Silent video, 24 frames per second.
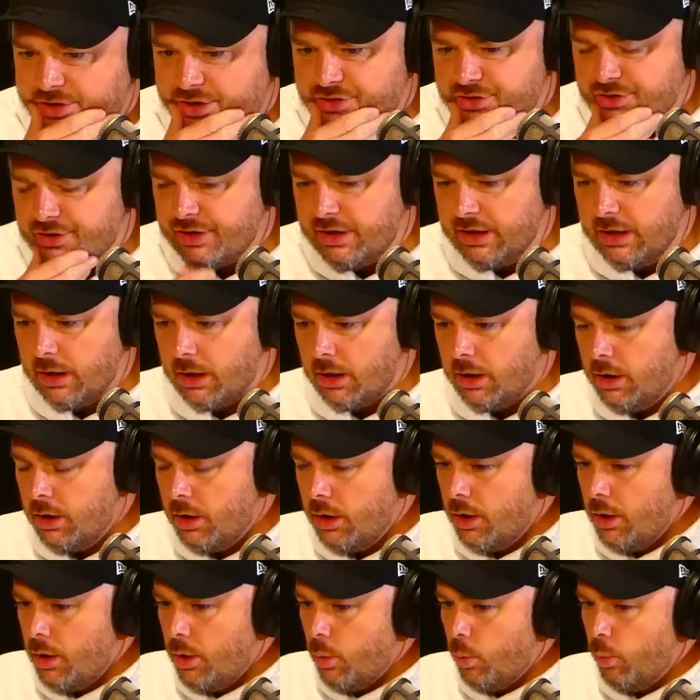agent here.
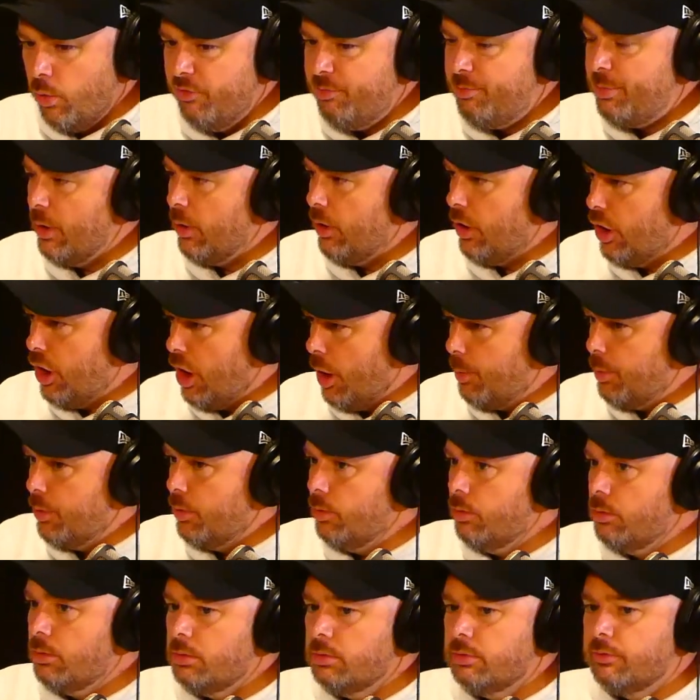Yeah. We've built a
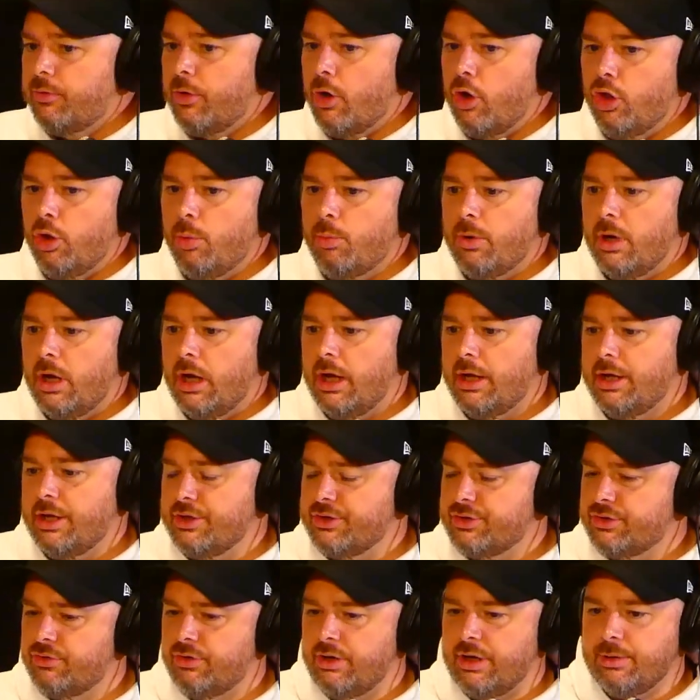couple for them and
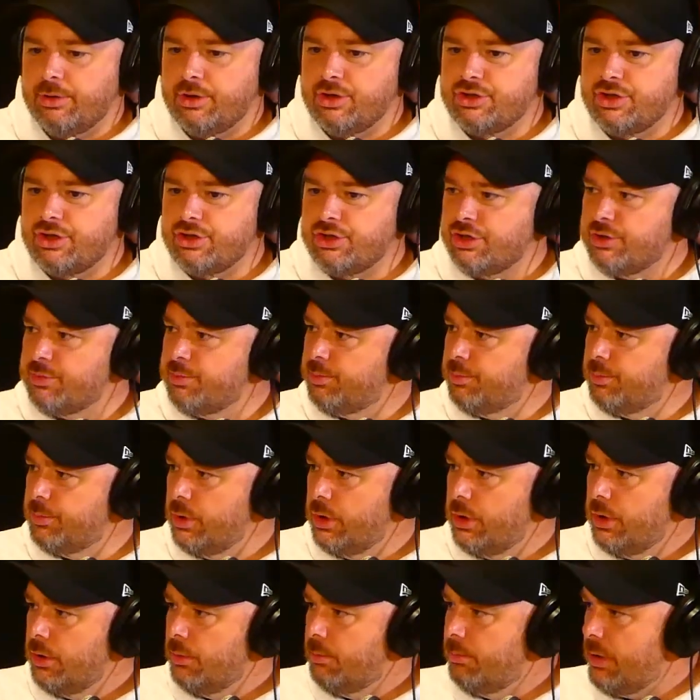it's great because you just
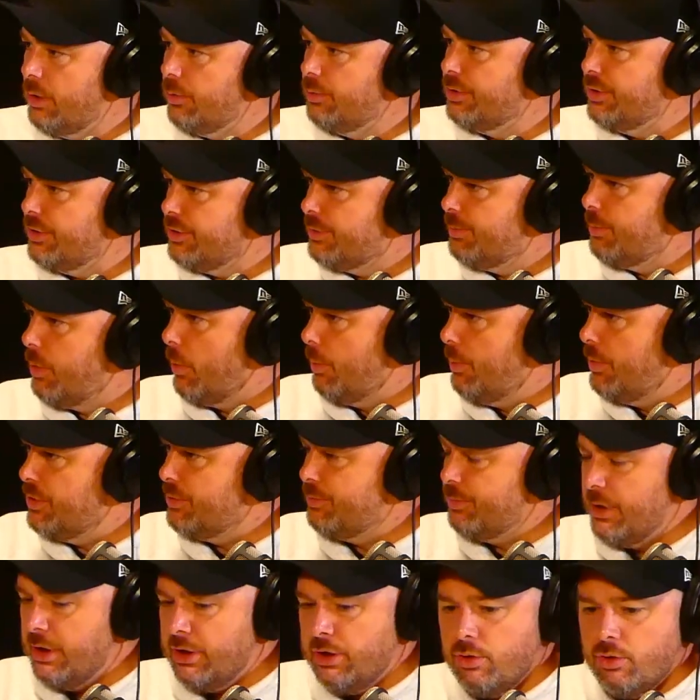build its
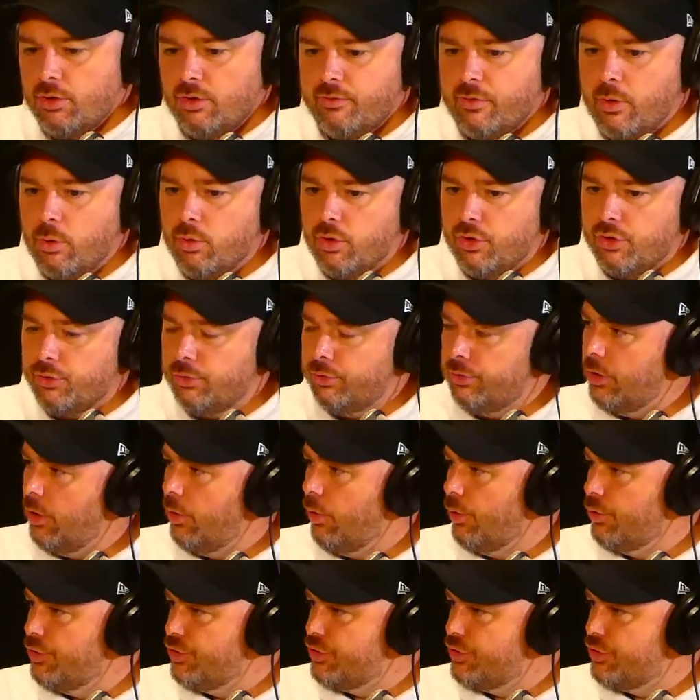purpose, mate. They've all got their own little